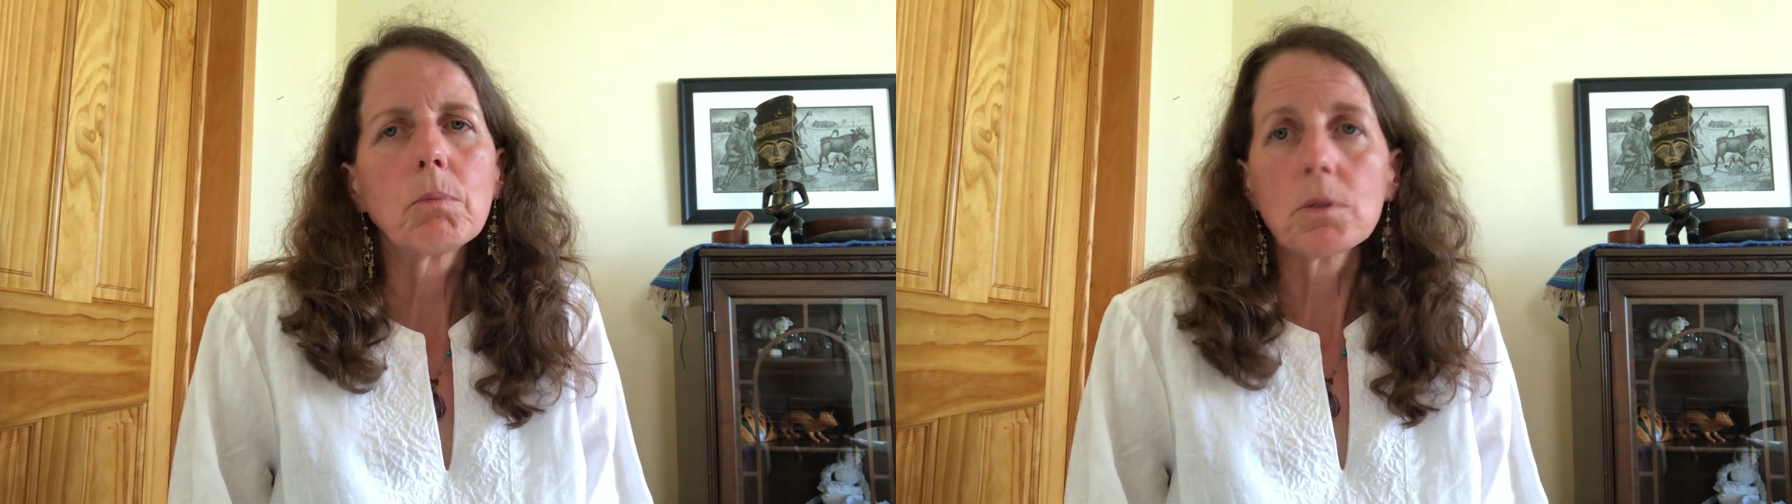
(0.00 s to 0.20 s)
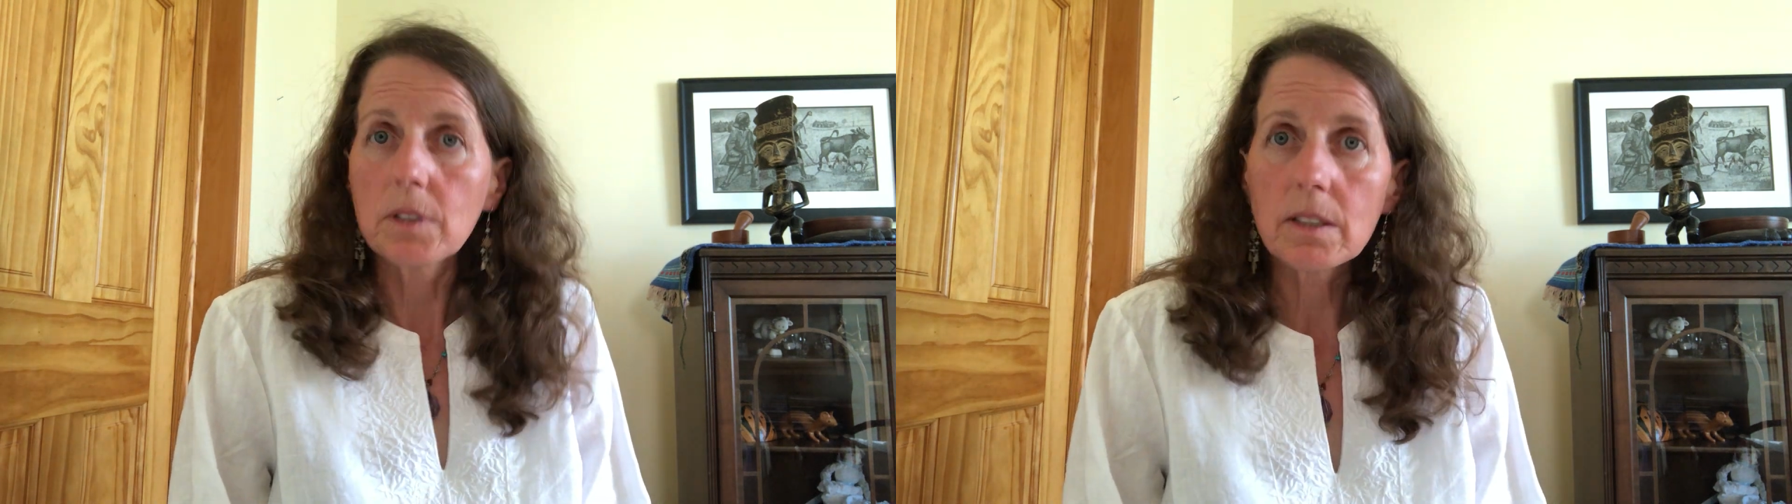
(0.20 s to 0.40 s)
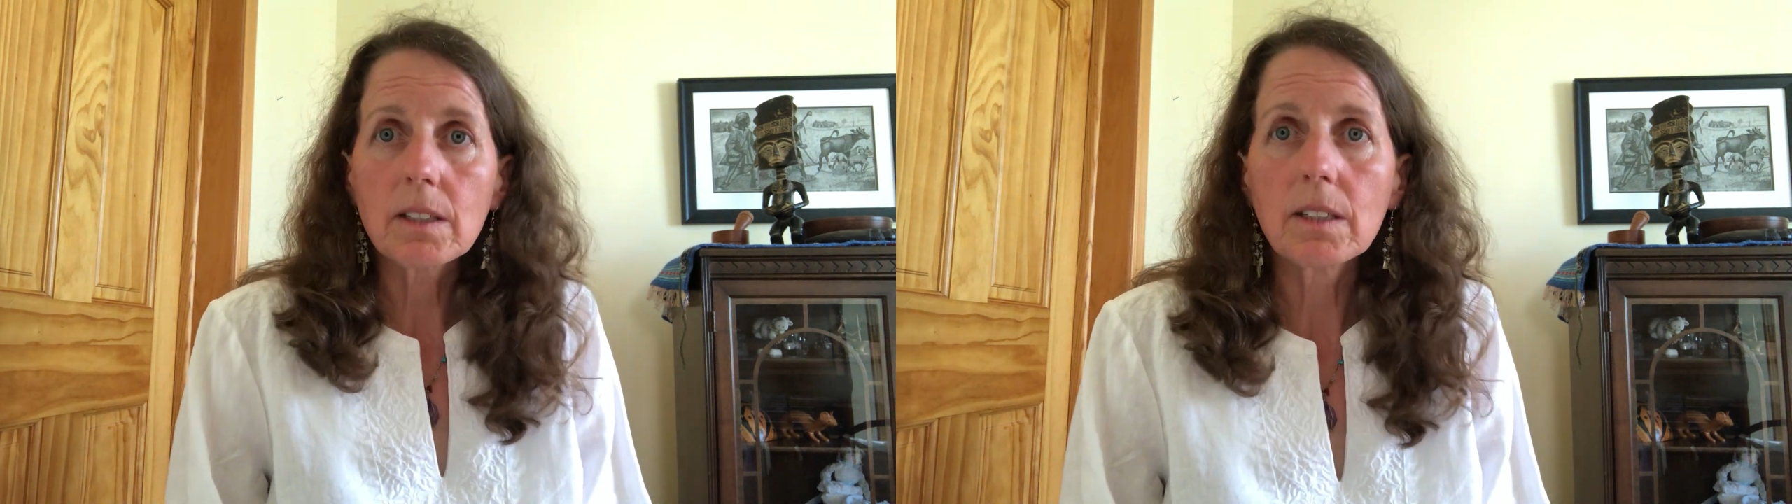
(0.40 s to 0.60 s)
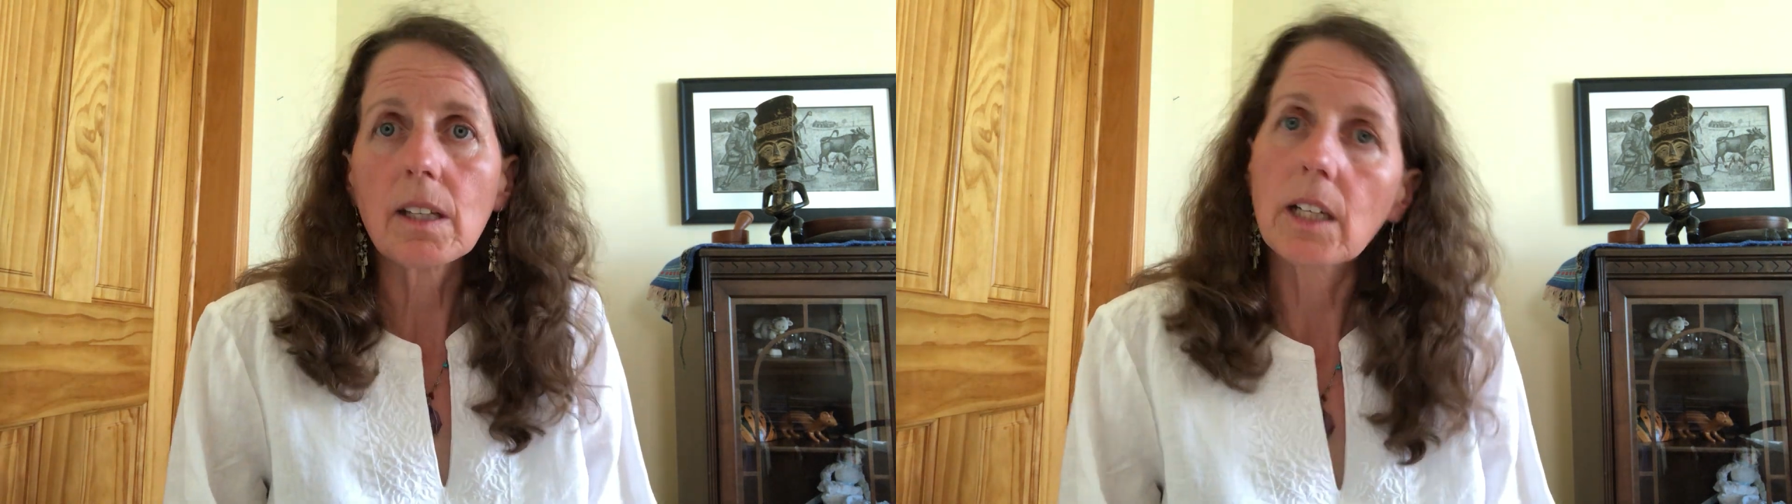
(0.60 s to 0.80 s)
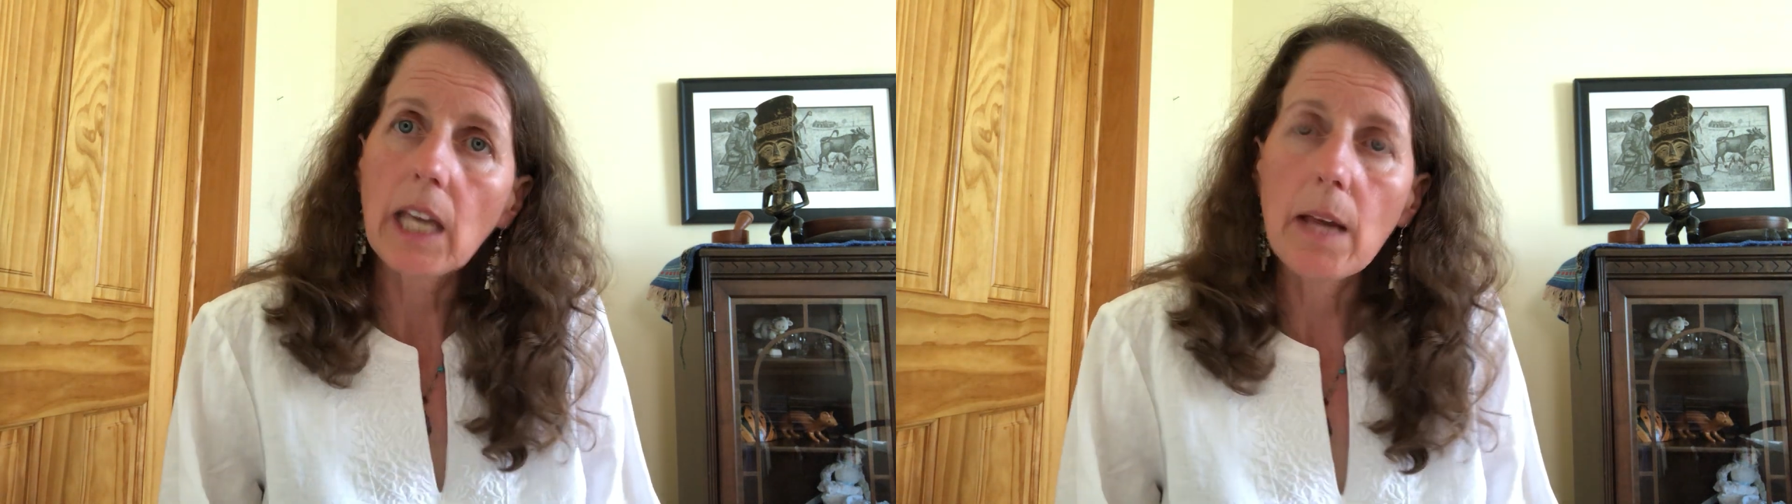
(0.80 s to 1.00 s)
persistent
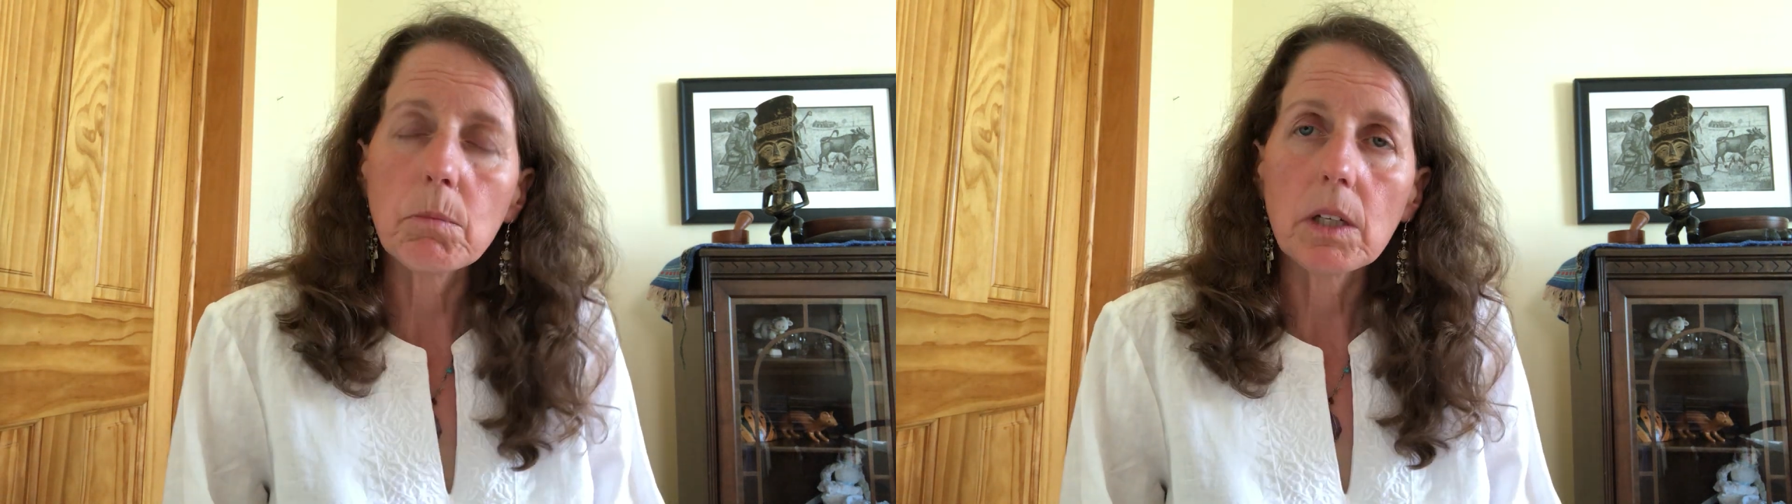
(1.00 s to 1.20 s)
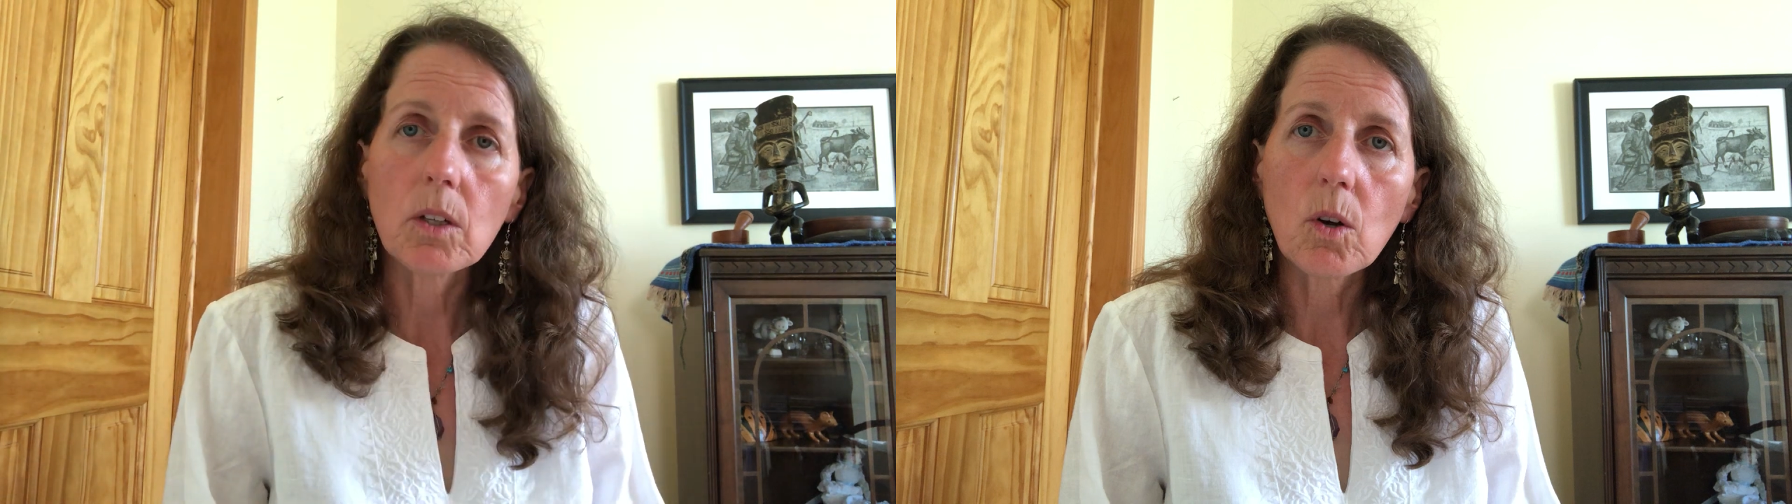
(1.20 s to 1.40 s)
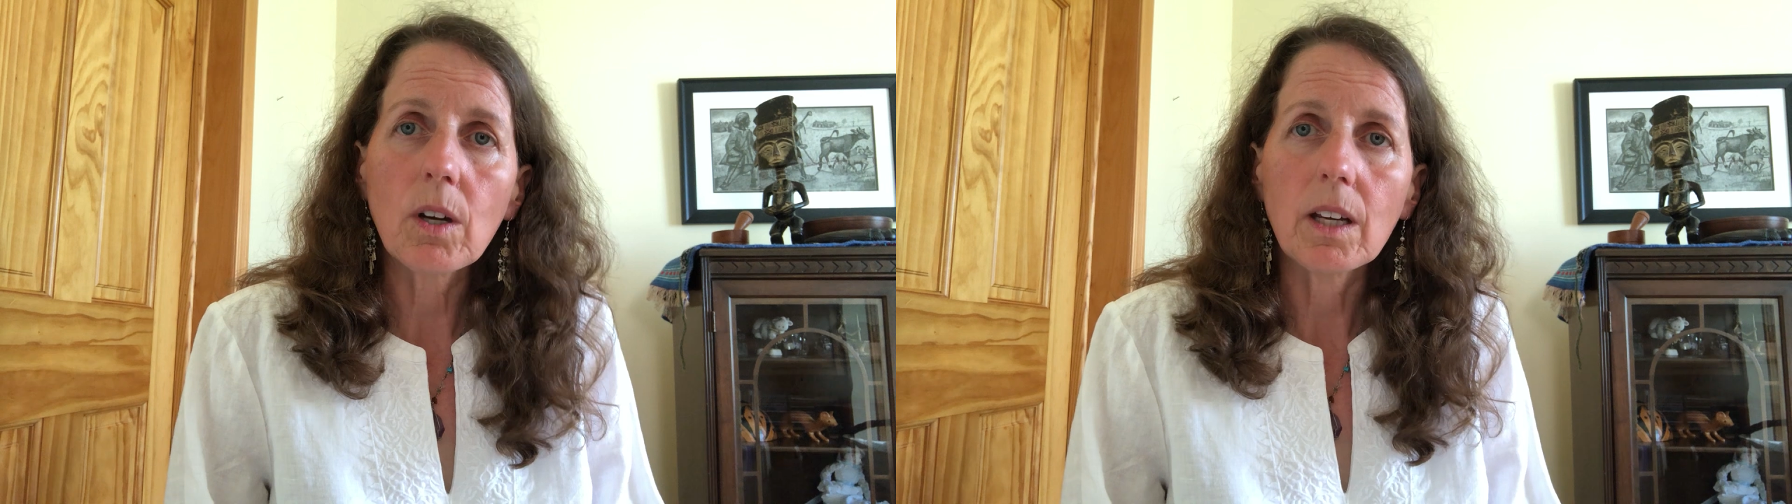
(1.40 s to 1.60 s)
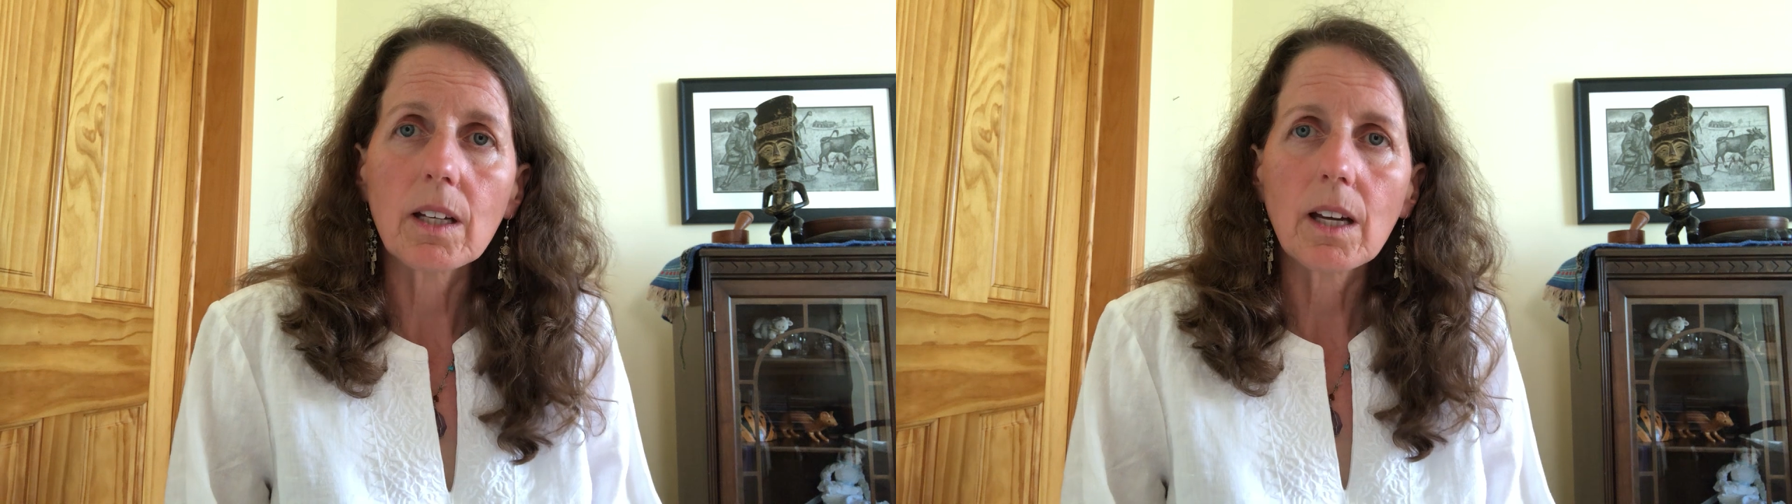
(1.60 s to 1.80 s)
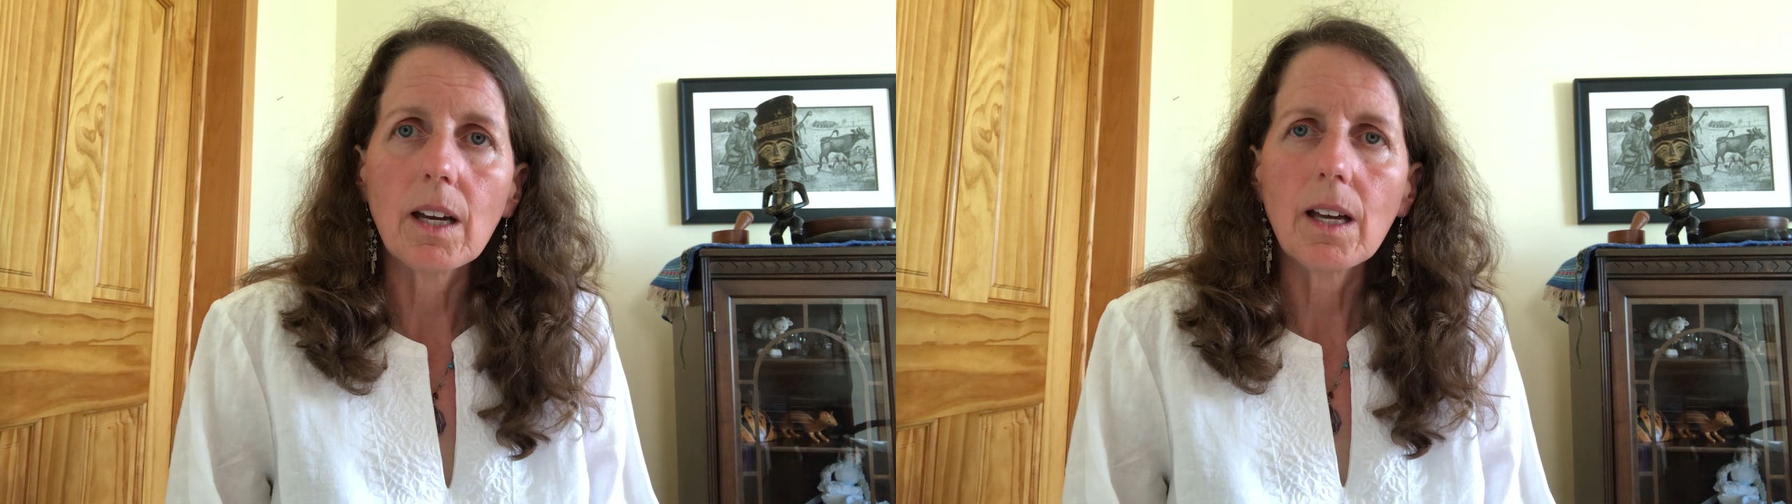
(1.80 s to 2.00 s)
and it can be annoying,